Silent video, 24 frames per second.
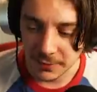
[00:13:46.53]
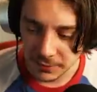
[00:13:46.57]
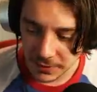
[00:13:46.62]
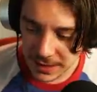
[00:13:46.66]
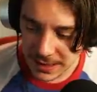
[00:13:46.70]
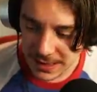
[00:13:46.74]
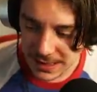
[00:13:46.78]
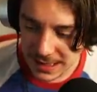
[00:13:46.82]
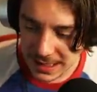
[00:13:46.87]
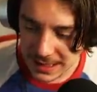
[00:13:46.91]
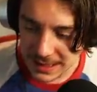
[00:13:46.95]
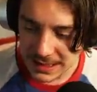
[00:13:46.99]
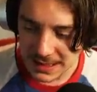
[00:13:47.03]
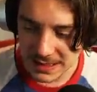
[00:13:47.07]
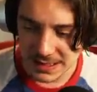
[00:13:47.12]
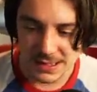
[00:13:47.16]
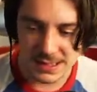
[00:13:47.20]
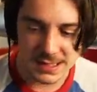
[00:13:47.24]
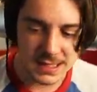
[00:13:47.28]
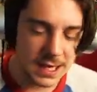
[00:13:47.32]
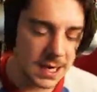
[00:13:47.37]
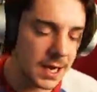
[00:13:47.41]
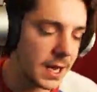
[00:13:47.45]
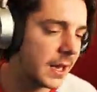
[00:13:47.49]
I really like
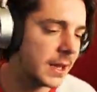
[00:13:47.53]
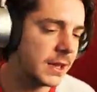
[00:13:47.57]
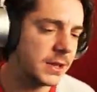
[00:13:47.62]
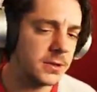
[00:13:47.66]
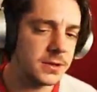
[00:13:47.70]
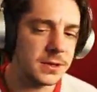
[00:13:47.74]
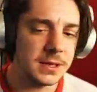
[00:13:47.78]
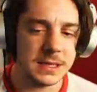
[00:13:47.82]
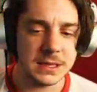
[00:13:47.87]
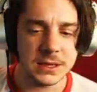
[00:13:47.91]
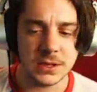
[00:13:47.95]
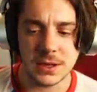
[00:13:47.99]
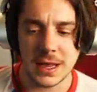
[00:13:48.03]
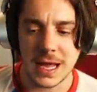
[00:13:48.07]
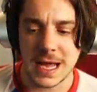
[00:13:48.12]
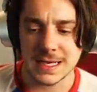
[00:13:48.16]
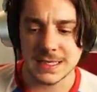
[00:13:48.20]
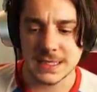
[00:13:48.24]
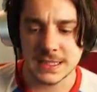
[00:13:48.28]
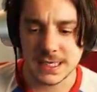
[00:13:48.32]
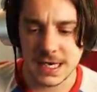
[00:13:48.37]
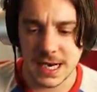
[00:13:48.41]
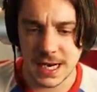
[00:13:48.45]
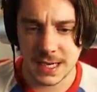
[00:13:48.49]
this. Uh, you can get the
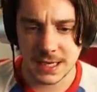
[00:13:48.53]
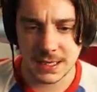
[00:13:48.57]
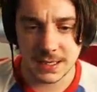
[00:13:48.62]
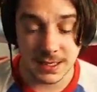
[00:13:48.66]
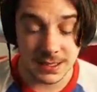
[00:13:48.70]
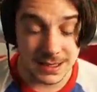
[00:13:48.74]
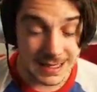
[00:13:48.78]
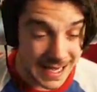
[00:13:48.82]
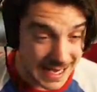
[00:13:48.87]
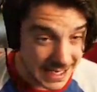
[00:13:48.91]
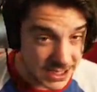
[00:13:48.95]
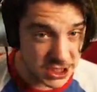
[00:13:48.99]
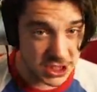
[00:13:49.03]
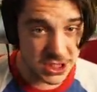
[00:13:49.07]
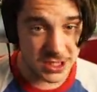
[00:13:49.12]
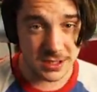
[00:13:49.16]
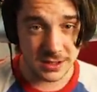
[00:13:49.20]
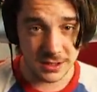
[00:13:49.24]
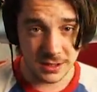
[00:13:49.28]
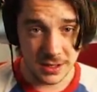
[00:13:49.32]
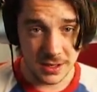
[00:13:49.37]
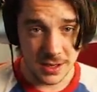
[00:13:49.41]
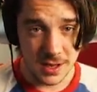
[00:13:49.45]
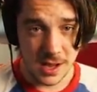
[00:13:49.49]
Last Stand
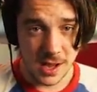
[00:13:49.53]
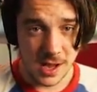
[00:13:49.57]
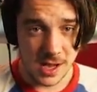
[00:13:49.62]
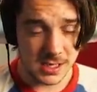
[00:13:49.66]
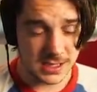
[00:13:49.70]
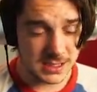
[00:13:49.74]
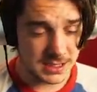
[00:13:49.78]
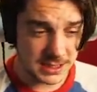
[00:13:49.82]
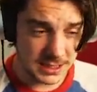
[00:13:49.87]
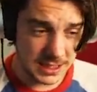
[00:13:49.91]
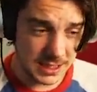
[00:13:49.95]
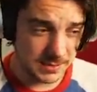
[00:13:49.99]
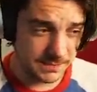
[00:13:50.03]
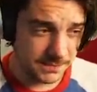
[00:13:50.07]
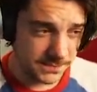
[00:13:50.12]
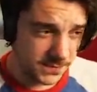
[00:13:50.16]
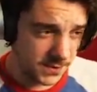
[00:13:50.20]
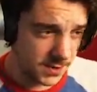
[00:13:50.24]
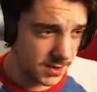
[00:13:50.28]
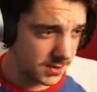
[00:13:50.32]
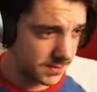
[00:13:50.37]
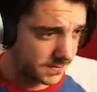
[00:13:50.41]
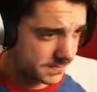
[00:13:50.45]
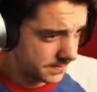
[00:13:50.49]
collection on Steam
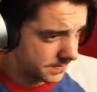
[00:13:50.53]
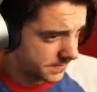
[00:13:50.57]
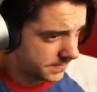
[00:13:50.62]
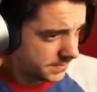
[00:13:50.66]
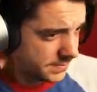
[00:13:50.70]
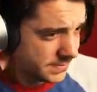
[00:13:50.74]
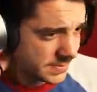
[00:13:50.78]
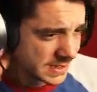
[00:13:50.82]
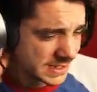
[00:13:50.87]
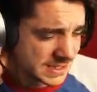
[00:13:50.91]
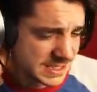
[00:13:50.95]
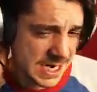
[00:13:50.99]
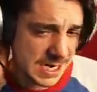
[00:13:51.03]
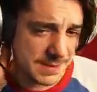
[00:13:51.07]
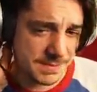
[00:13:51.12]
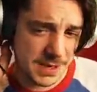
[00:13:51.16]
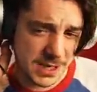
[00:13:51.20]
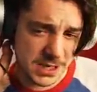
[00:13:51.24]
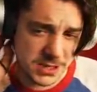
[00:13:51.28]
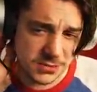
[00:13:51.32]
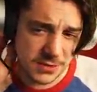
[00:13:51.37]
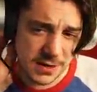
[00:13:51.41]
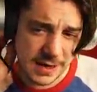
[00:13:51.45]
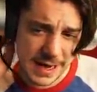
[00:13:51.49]
for 10
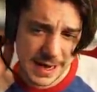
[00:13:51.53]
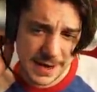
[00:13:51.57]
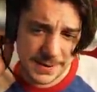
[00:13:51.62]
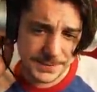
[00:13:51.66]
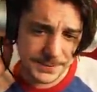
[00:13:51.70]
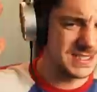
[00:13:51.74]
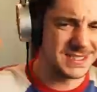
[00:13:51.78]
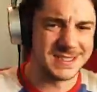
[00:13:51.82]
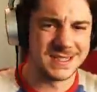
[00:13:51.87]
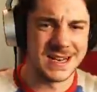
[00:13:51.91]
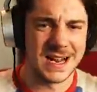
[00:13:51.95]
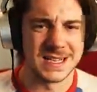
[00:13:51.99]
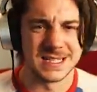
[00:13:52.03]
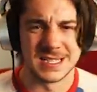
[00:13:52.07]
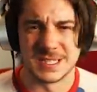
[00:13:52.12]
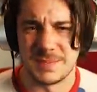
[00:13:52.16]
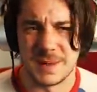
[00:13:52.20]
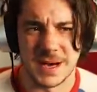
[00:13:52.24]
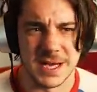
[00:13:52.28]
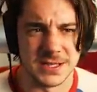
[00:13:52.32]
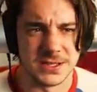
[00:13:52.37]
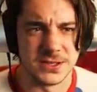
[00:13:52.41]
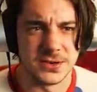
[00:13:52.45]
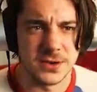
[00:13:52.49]
bucks right now. This is not
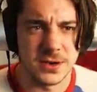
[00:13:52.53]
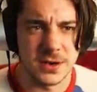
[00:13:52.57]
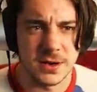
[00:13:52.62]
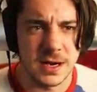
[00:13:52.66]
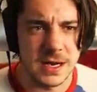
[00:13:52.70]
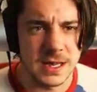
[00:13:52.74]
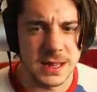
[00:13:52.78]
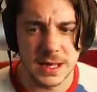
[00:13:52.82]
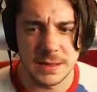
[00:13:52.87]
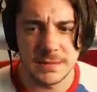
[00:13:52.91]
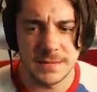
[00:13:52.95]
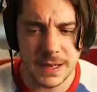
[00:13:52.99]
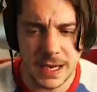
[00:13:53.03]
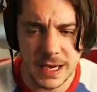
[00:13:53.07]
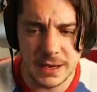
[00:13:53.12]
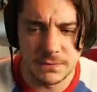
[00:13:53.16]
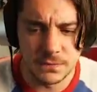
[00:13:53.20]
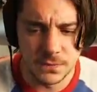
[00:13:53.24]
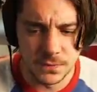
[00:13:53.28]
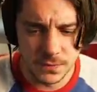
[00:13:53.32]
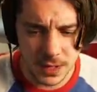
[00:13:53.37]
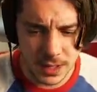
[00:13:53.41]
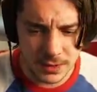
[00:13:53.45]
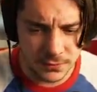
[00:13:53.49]
sponsored or anything, but I,
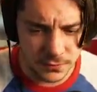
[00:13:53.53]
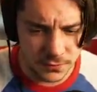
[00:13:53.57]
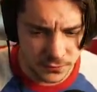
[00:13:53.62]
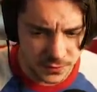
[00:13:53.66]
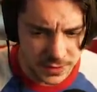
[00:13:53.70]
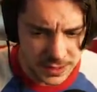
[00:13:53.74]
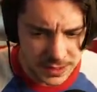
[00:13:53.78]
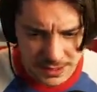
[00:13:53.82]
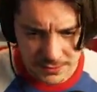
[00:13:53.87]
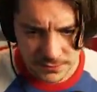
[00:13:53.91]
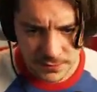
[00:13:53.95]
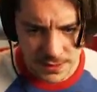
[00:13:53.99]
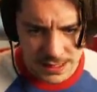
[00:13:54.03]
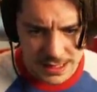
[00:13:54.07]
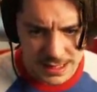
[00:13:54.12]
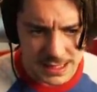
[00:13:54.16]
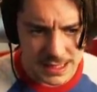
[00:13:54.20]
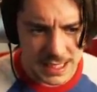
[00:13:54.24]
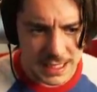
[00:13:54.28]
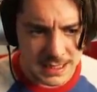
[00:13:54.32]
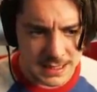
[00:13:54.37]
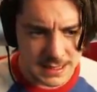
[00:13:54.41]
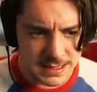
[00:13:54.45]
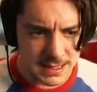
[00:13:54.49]
I really, really
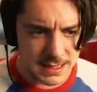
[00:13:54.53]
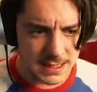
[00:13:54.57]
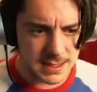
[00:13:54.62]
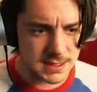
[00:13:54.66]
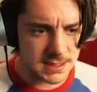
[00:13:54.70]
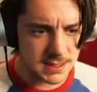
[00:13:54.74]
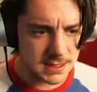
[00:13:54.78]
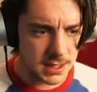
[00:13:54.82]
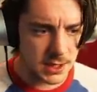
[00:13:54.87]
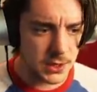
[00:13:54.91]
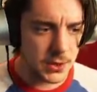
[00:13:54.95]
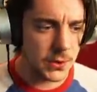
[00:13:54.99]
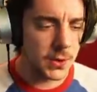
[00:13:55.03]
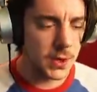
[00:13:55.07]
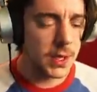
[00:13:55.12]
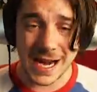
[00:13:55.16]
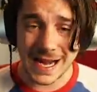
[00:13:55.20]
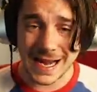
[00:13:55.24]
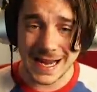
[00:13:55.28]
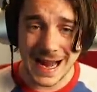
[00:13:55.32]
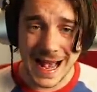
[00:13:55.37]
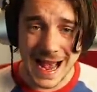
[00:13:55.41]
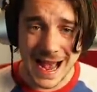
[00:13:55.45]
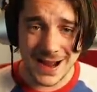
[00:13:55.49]
liked this. So
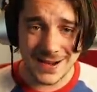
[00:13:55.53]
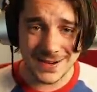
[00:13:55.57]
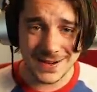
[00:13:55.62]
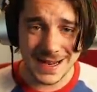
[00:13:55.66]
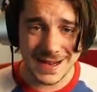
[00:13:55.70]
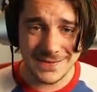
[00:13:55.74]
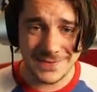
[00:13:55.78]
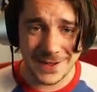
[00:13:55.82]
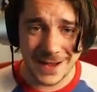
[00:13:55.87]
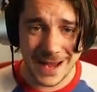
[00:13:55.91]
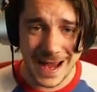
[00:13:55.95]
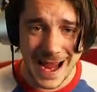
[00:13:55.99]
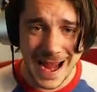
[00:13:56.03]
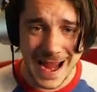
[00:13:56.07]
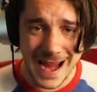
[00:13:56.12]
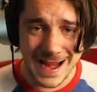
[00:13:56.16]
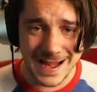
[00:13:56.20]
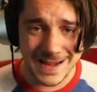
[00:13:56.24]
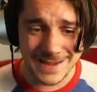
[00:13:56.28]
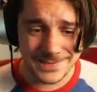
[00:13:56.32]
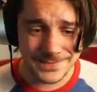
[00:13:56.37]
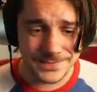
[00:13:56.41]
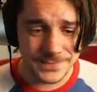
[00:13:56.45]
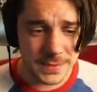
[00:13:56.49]
check it out if you
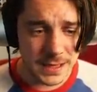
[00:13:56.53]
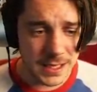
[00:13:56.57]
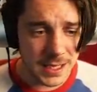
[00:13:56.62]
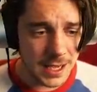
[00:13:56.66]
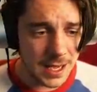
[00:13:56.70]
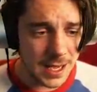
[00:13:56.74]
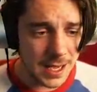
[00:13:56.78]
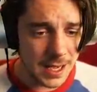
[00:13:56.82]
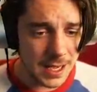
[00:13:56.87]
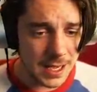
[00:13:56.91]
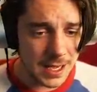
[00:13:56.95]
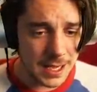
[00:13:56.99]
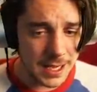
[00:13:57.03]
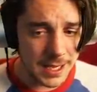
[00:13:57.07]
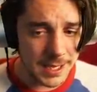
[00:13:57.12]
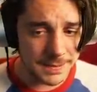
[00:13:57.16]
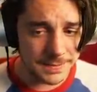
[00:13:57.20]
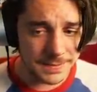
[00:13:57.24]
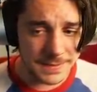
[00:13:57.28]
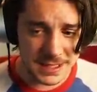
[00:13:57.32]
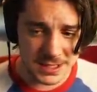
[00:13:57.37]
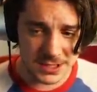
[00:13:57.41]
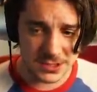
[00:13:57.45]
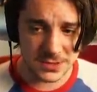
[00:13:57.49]
can.
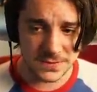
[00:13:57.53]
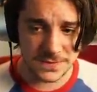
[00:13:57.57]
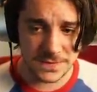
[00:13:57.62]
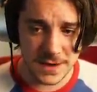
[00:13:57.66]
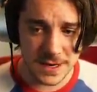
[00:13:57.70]
Um, this was